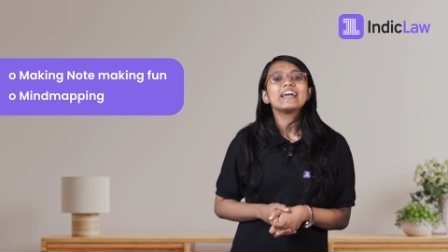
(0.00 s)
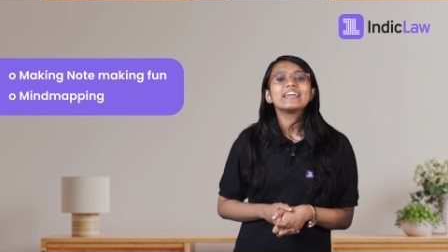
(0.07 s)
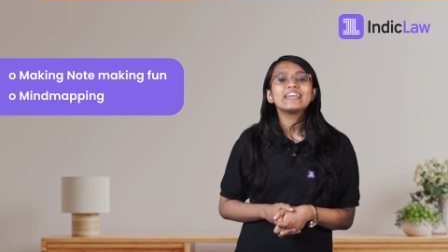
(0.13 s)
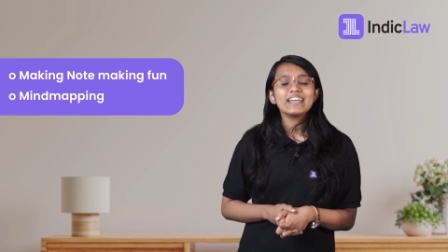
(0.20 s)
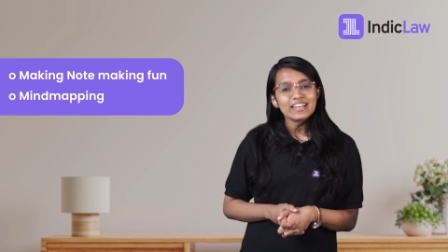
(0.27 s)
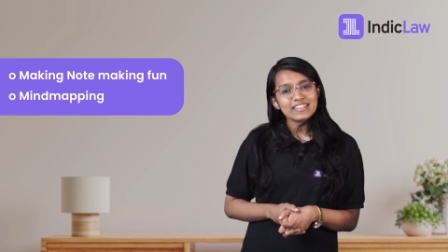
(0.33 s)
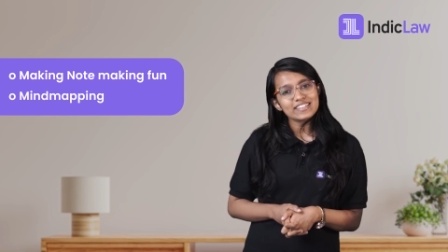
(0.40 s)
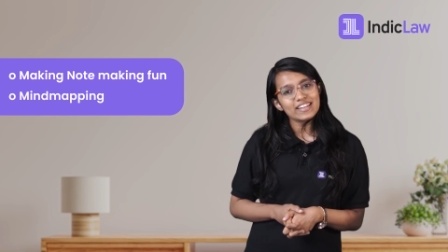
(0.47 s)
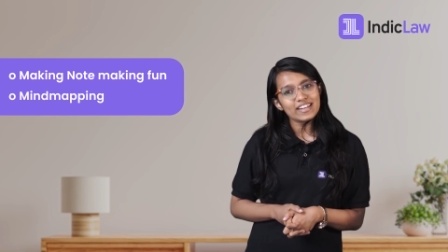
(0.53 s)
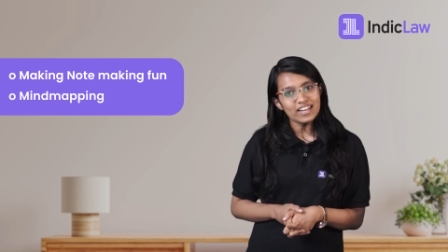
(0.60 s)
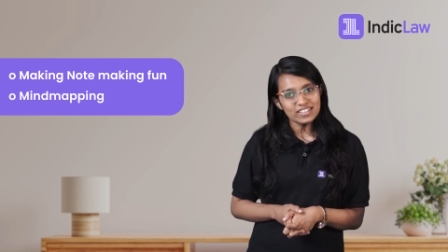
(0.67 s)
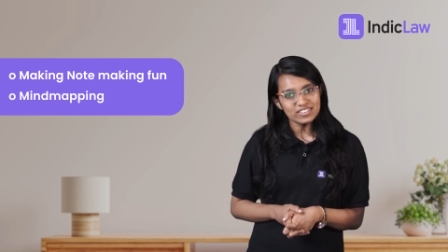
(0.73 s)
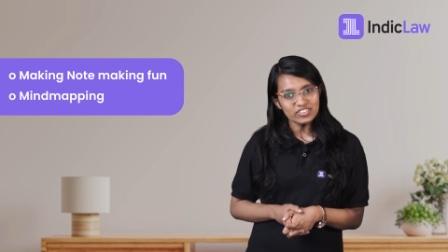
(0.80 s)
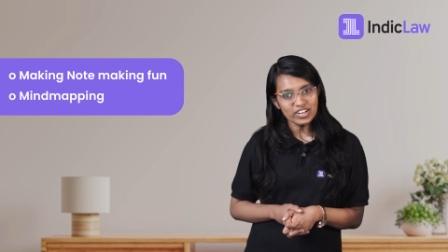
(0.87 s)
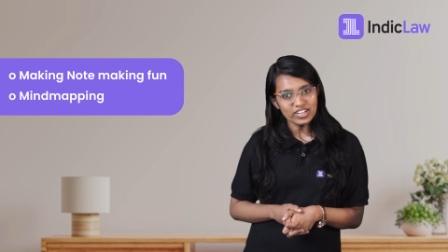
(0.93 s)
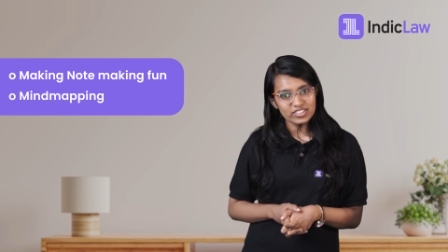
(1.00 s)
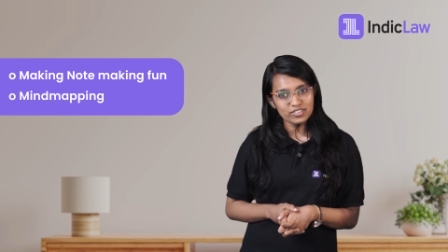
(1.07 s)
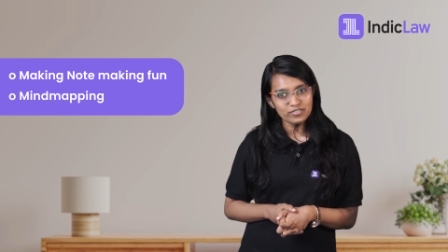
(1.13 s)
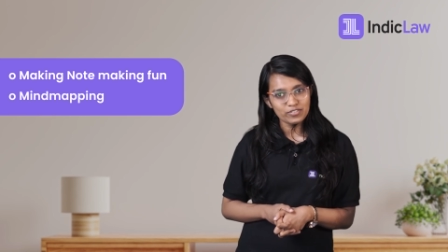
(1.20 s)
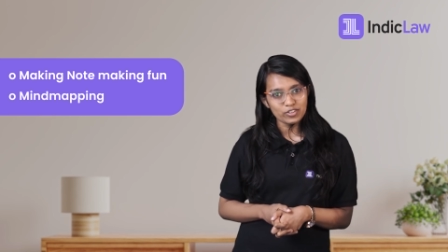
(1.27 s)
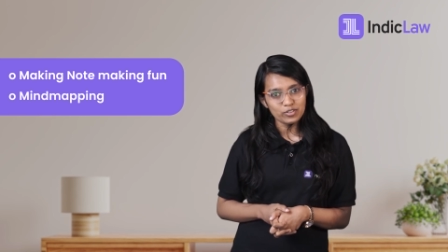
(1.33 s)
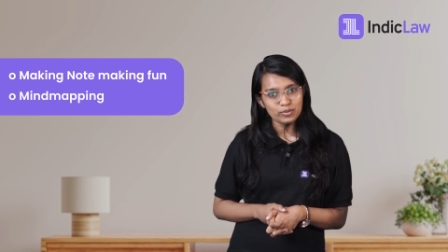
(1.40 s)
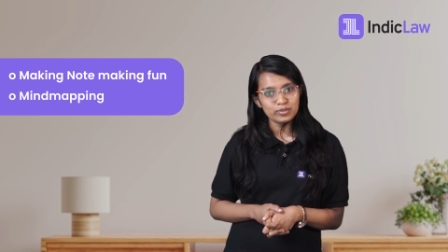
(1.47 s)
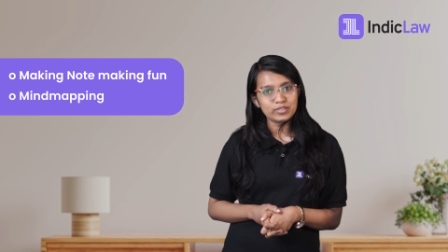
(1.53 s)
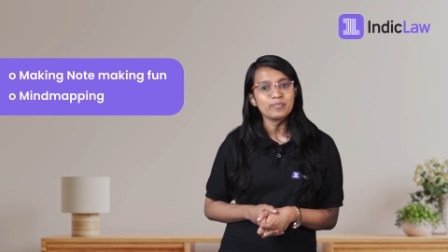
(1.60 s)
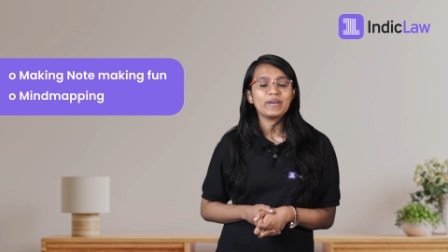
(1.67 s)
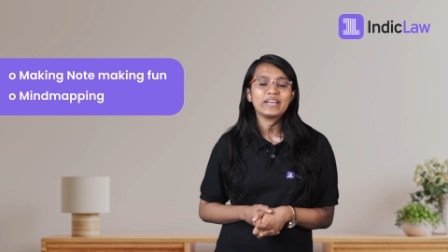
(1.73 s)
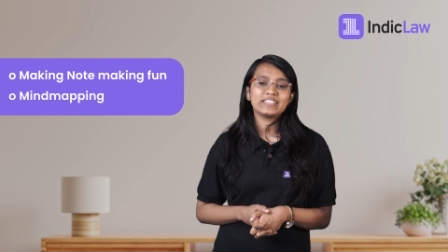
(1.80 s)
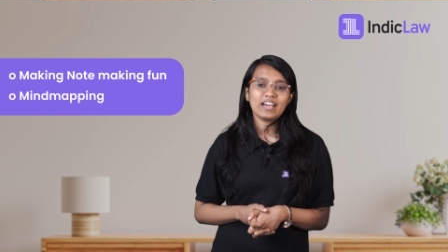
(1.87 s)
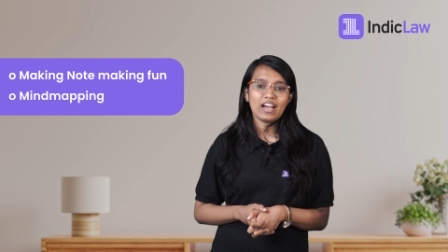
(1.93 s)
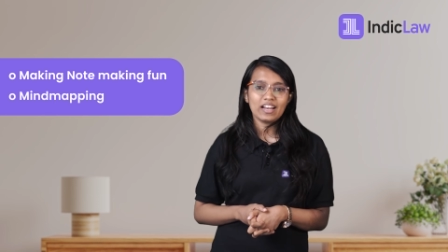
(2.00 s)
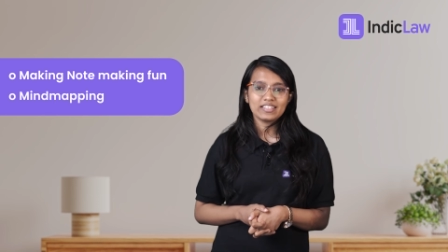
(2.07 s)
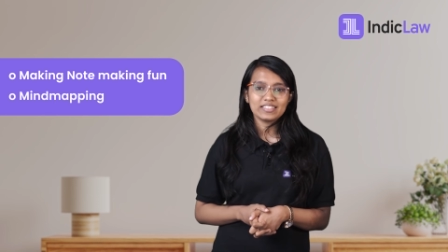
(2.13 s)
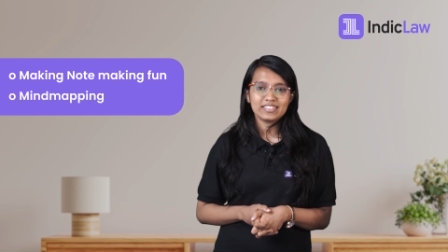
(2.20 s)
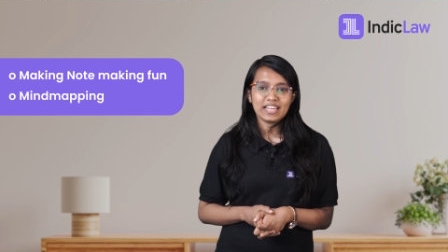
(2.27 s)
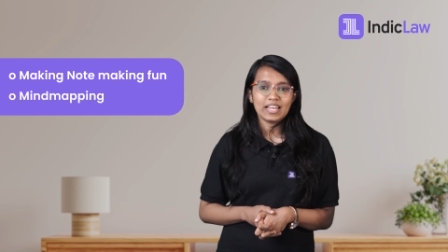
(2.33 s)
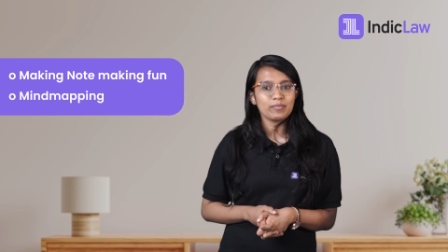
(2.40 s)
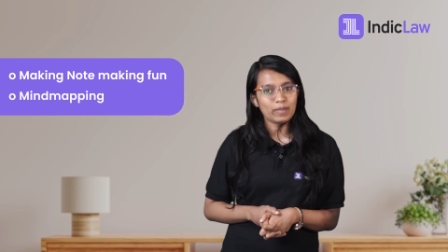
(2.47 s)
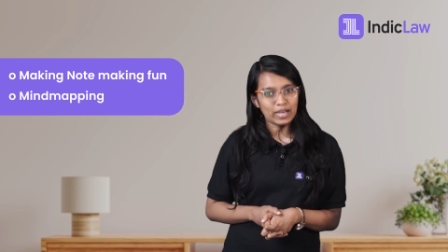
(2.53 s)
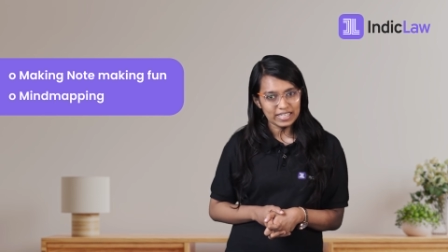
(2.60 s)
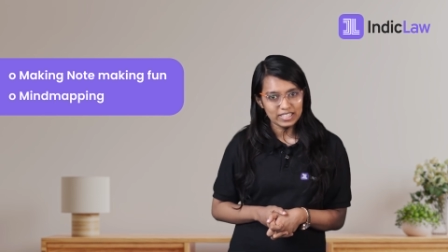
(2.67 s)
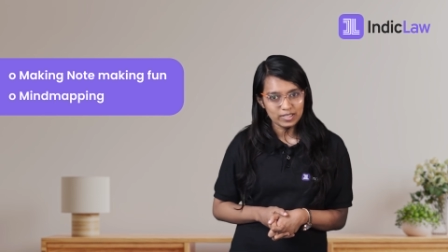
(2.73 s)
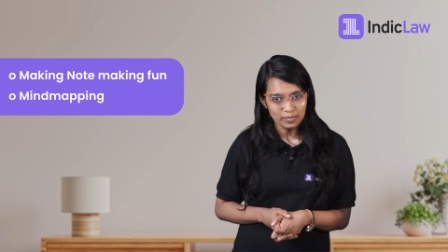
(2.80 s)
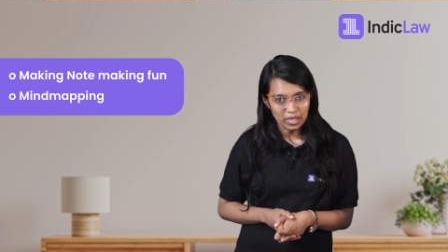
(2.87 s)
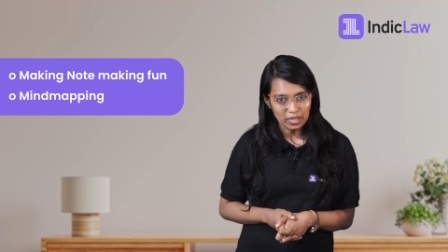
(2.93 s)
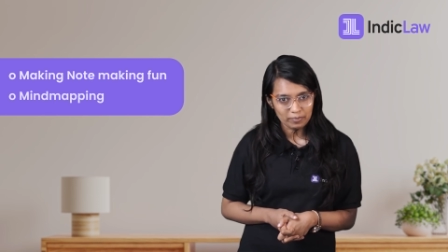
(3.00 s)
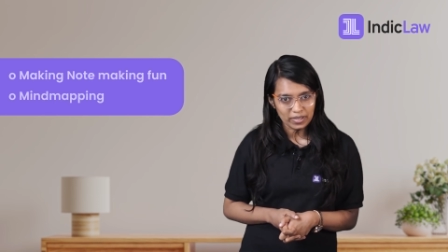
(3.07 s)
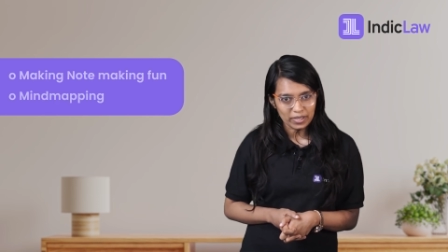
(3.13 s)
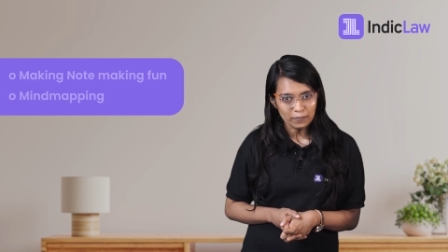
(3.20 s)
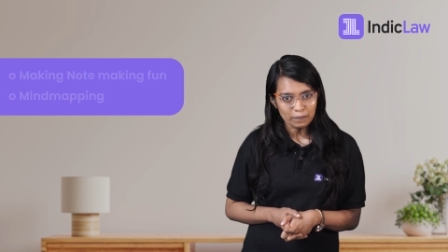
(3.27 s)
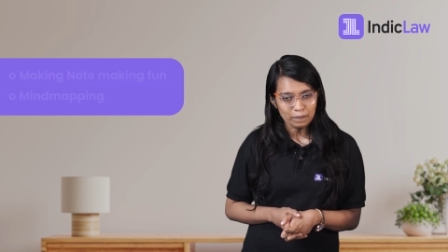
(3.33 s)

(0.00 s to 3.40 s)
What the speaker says: Here's an illustration for you to better understand mind mapping.